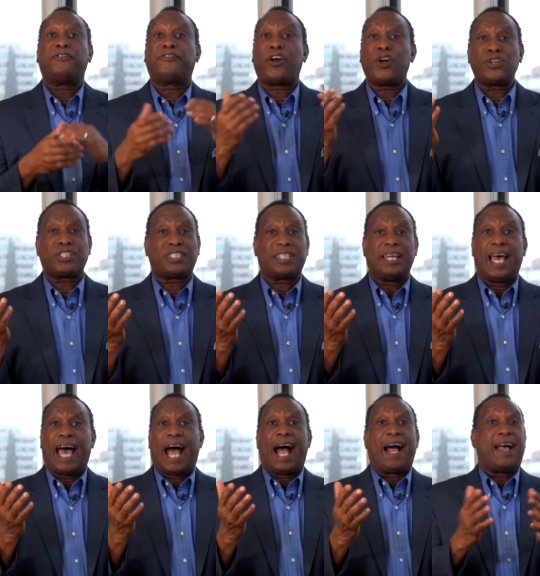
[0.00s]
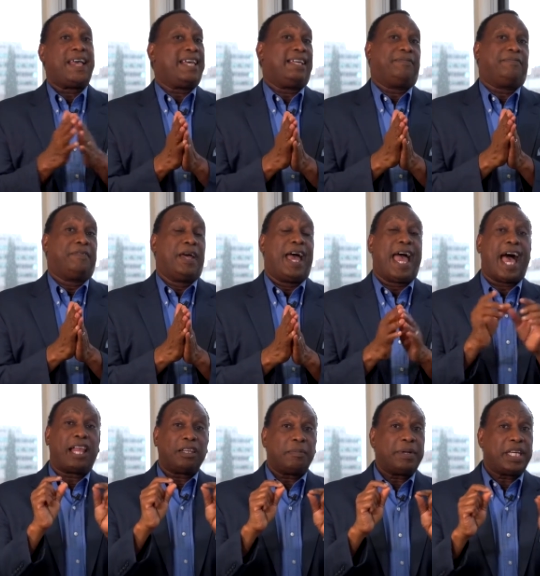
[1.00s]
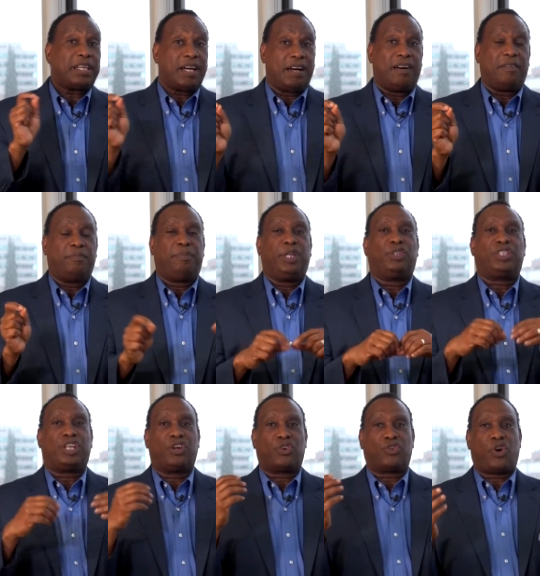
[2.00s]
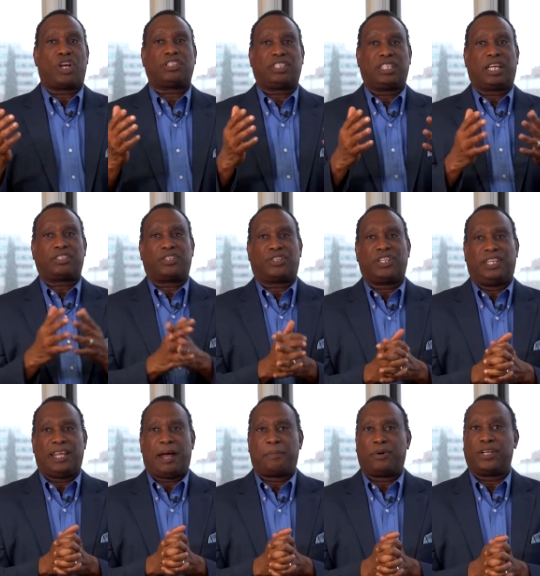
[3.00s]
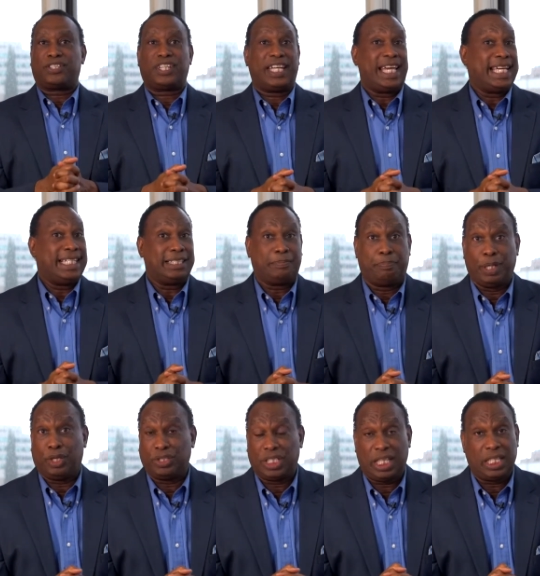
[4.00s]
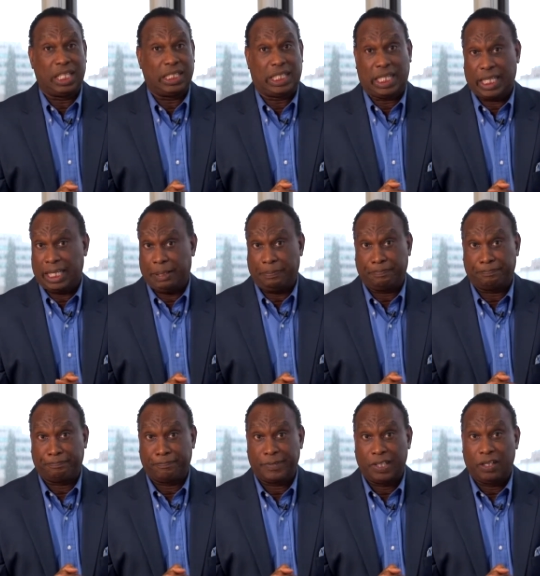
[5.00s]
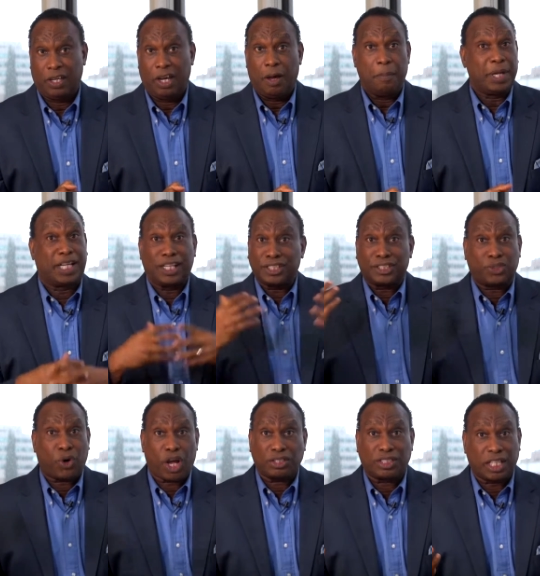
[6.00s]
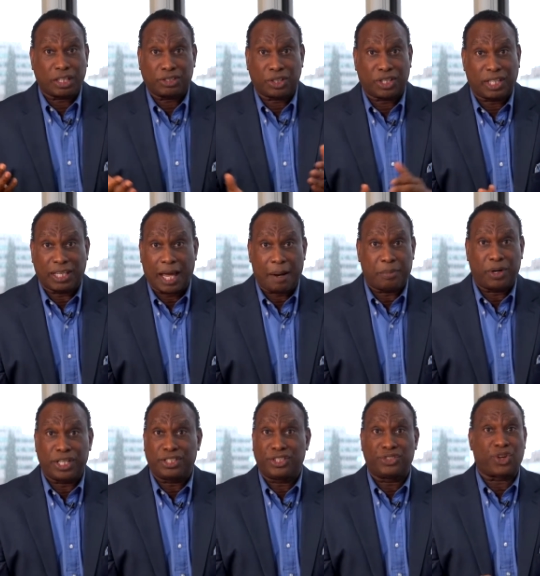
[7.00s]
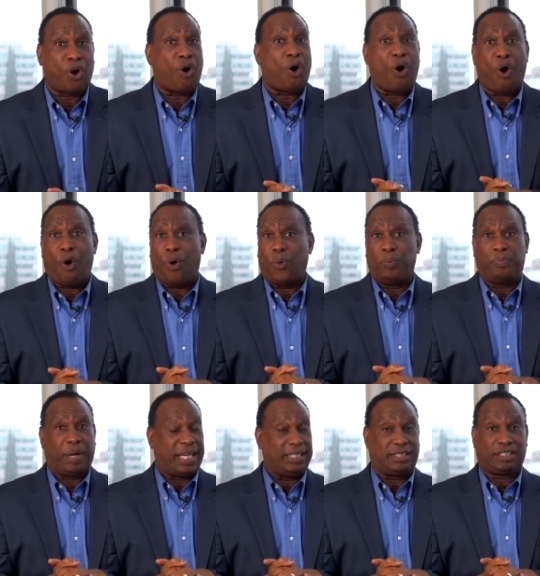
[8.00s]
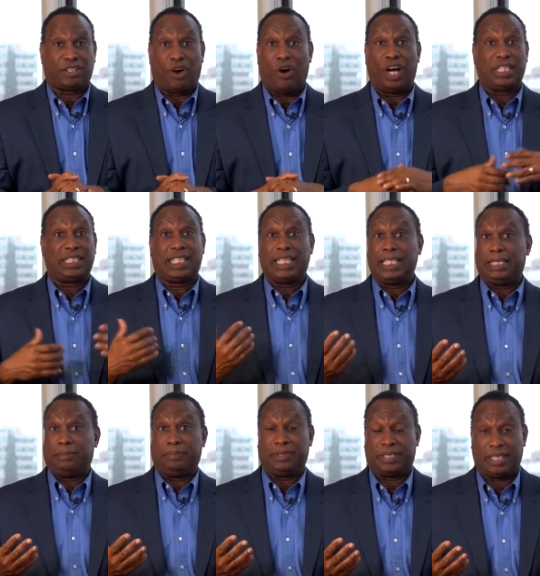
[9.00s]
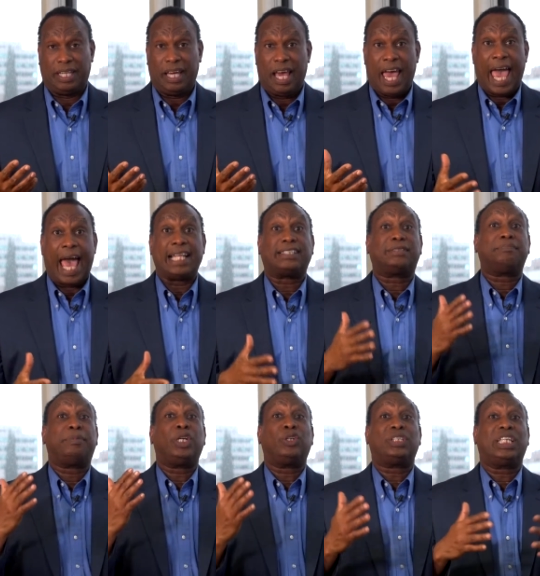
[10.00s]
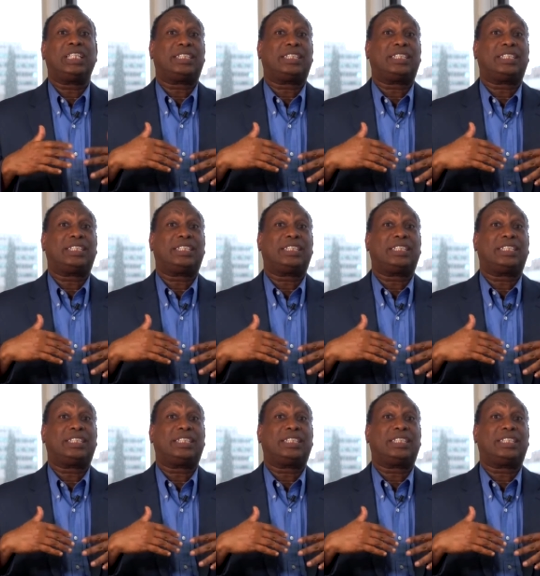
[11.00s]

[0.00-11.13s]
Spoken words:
first element of building a cross-sector collaboration is building the team. Because cross-sector collaborations are all based on teams and building